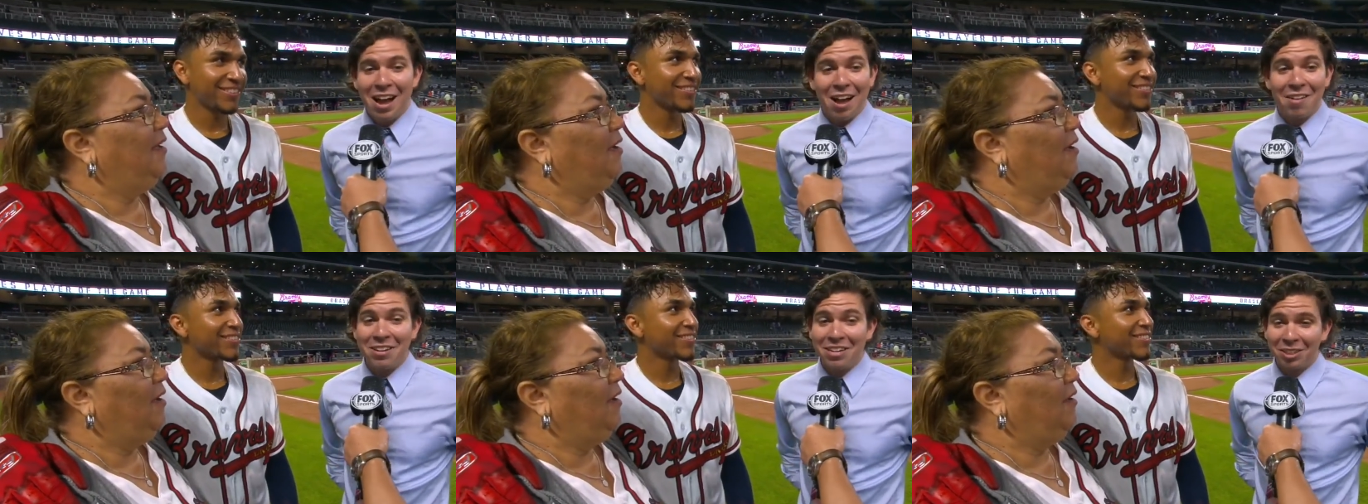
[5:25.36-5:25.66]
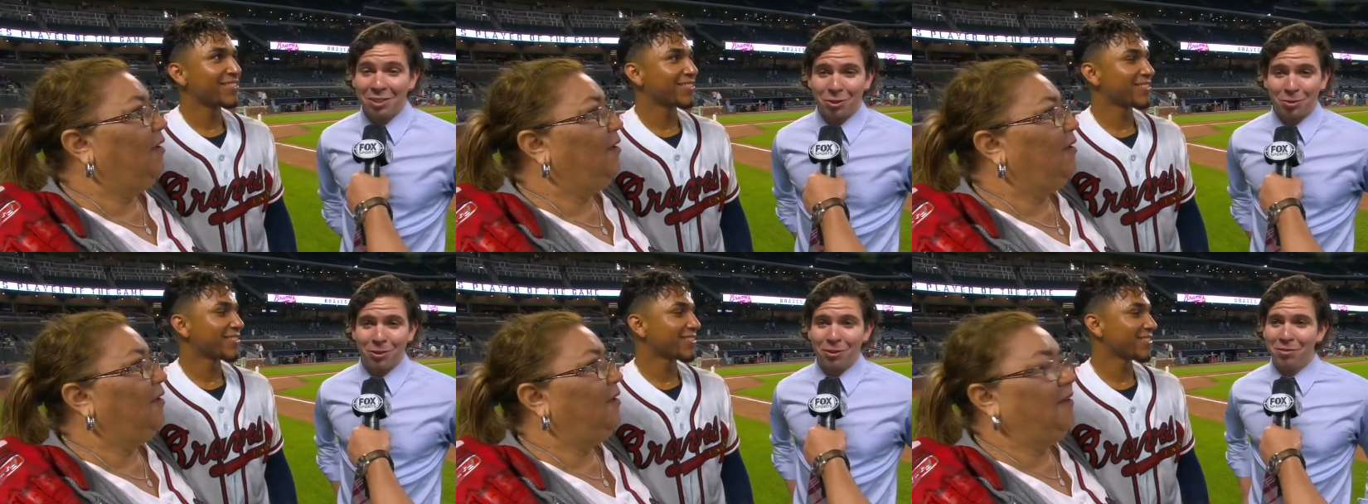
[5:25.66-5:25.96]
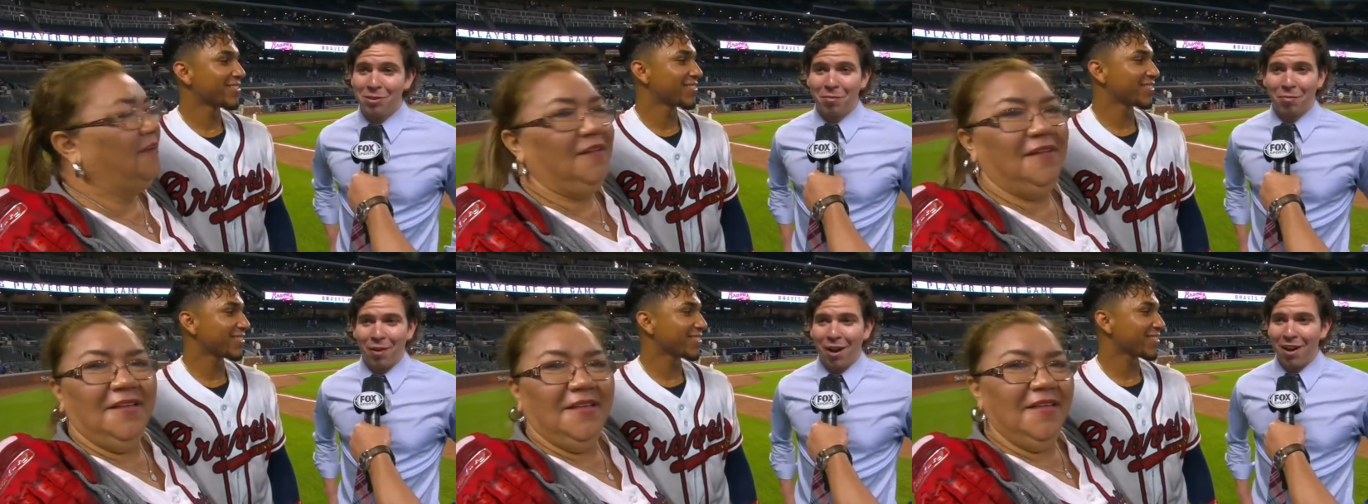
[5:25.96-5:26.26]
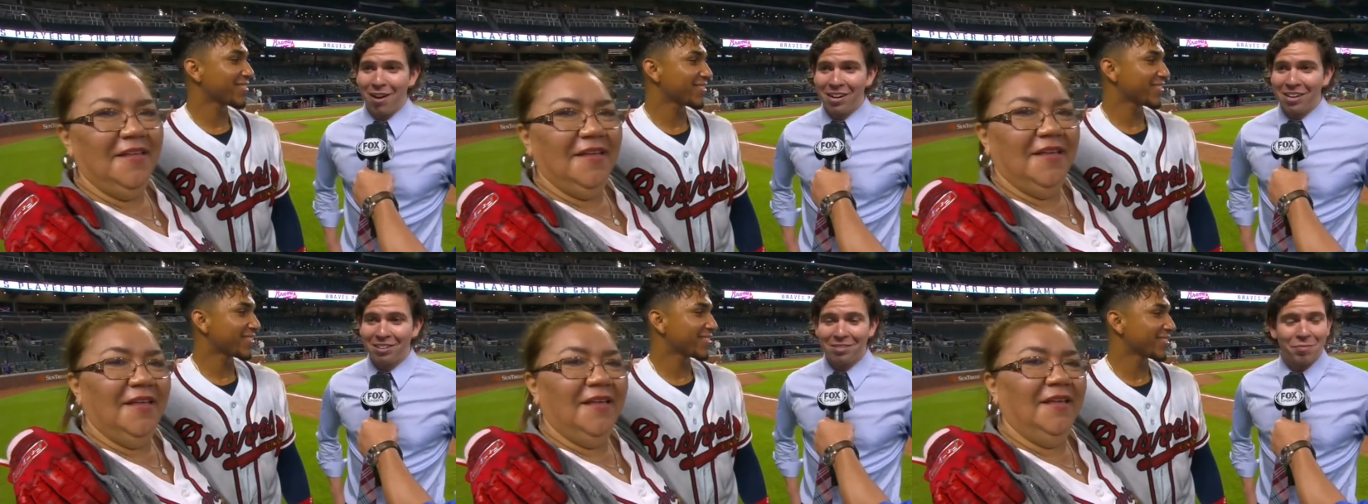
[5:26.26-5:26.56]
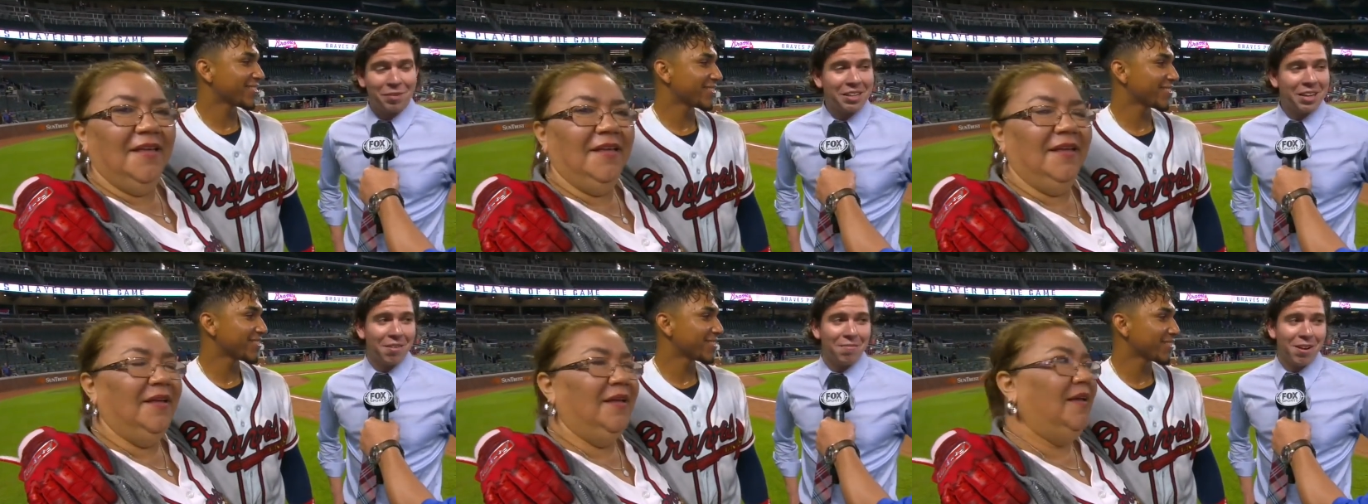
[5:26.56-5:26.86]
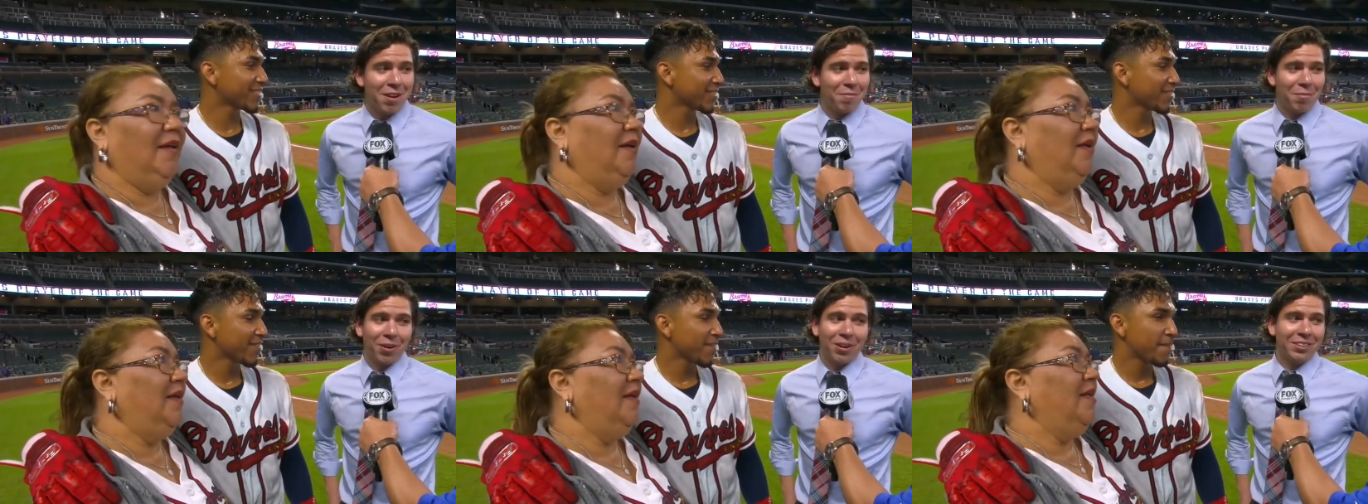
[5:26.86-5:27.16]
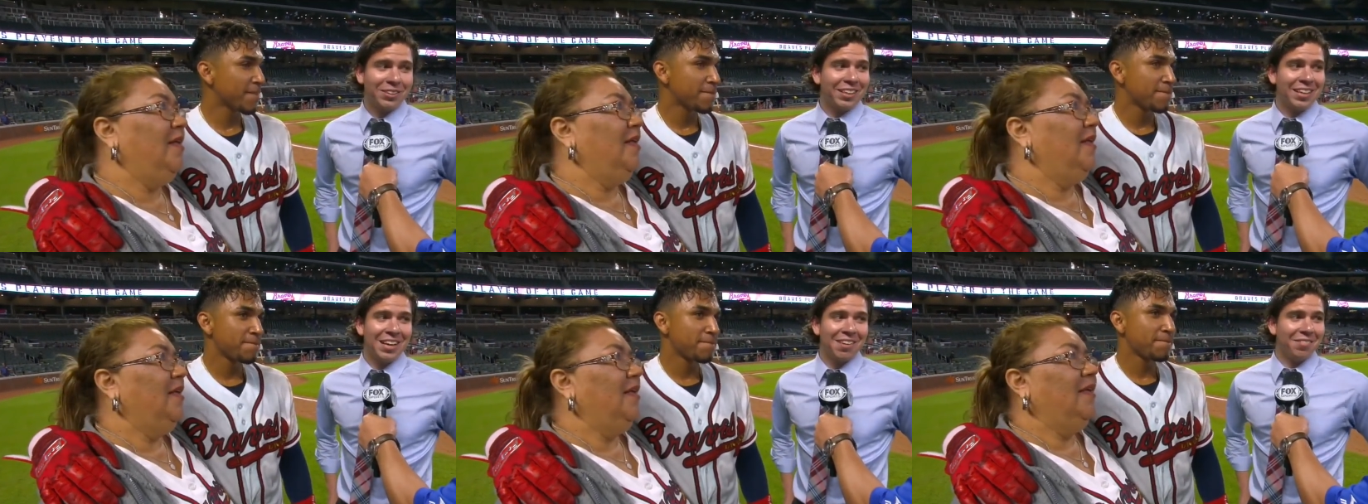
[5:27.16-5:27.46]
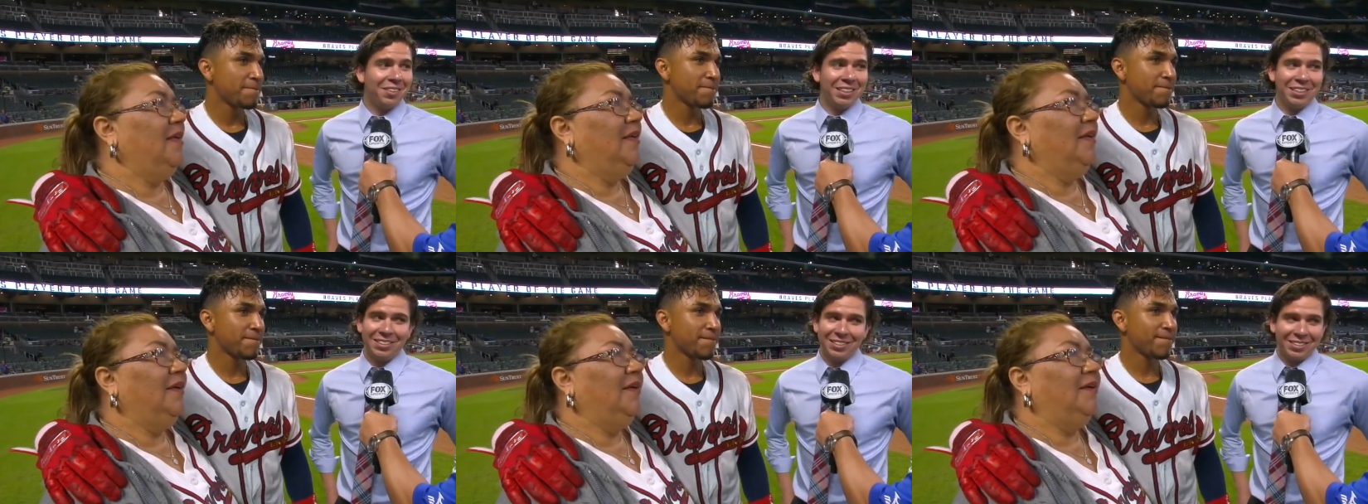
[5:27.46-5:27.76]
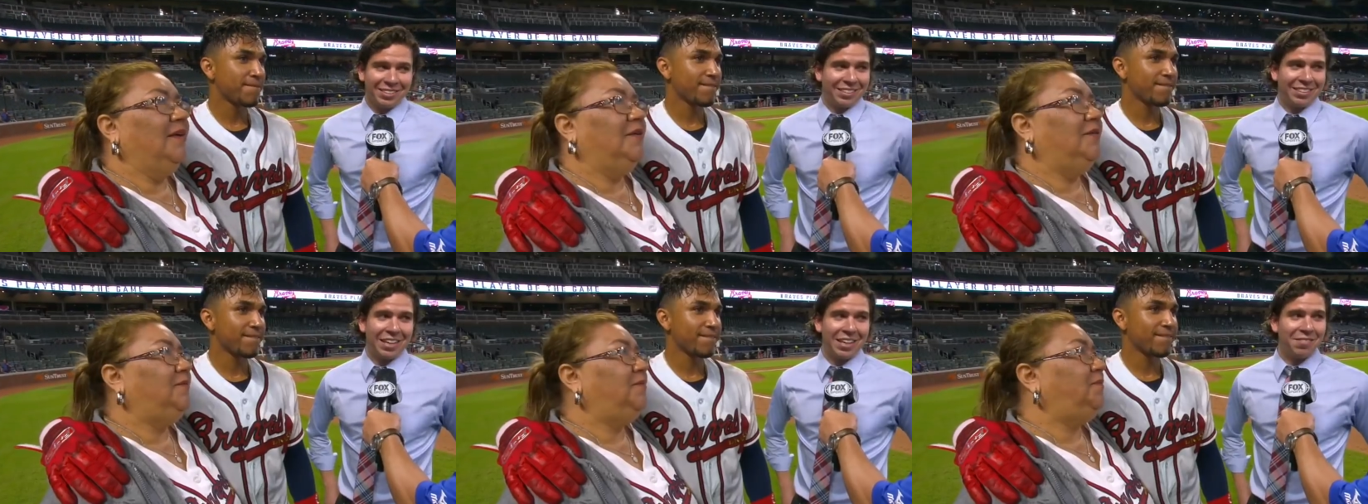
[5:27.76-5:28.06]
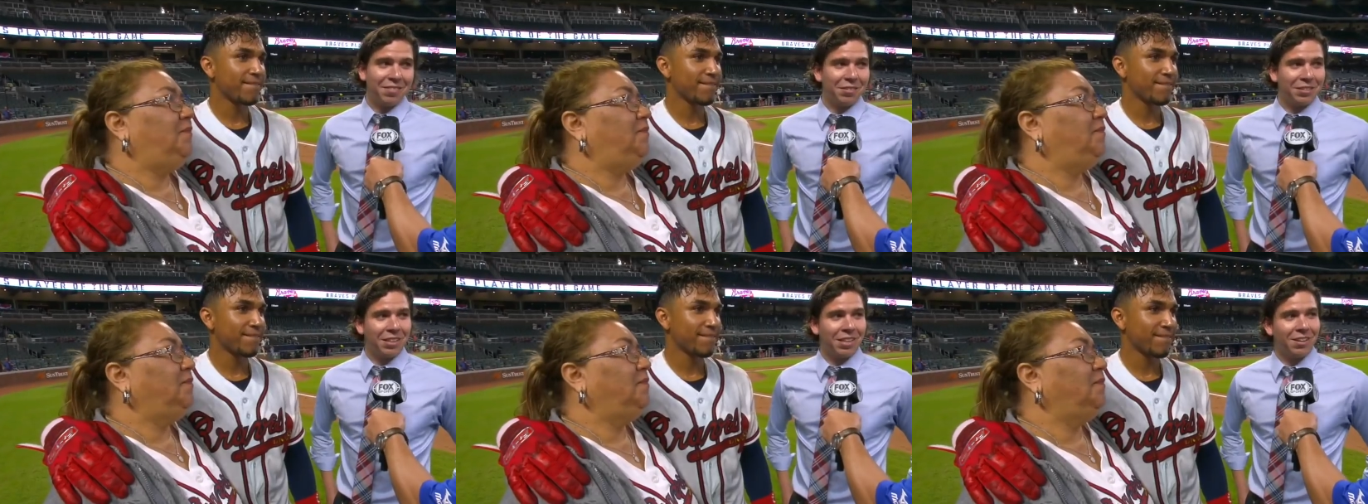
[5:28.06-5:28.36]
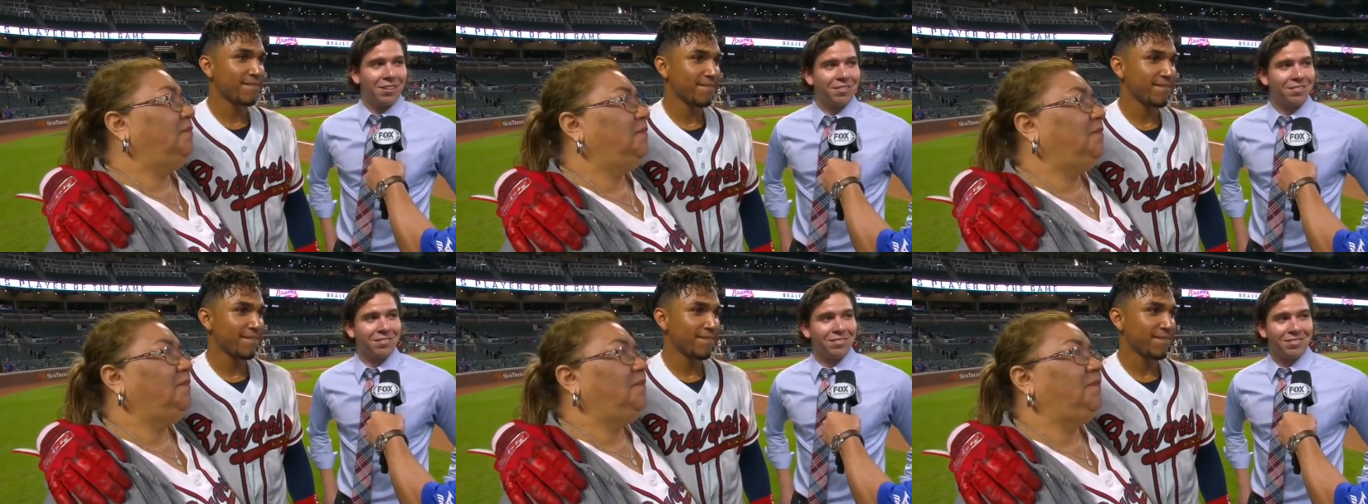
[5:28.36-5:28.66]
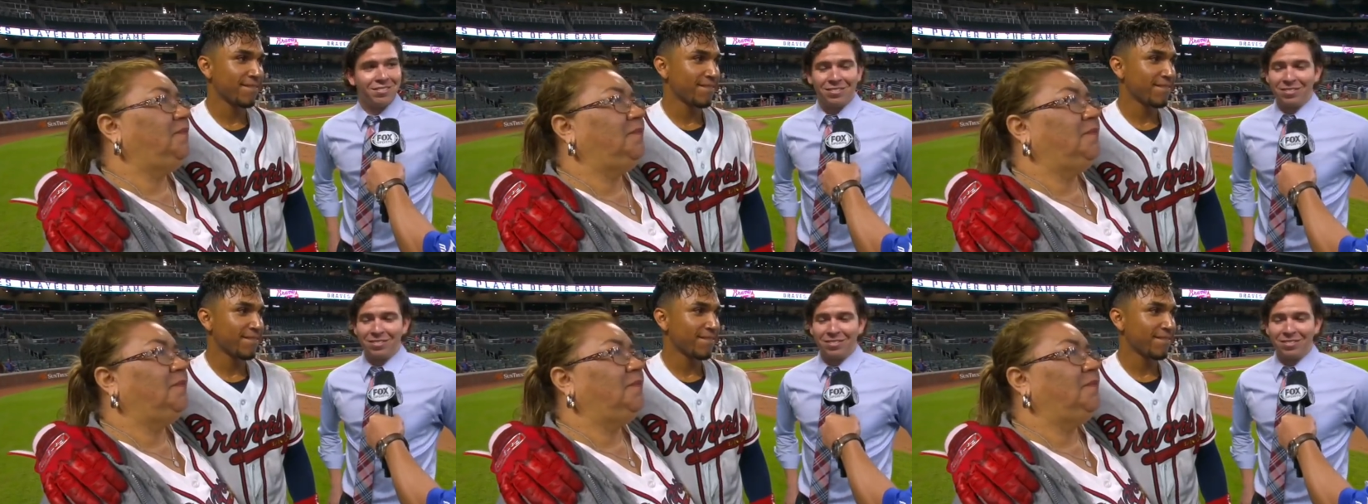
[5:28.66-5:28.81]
Speaker 1: I mean, extremely proud. It being on my birthday, I mean, can't even tell.